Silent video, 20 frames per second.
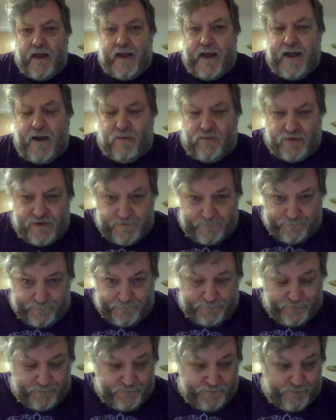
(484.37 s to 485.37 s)
Ouch.
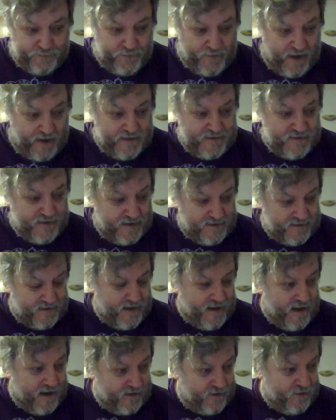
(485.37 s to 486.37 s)
Mm, that's that's
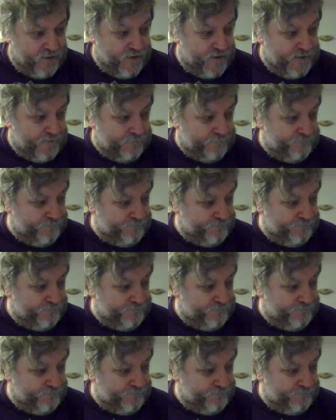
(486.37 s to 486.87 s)
hard going.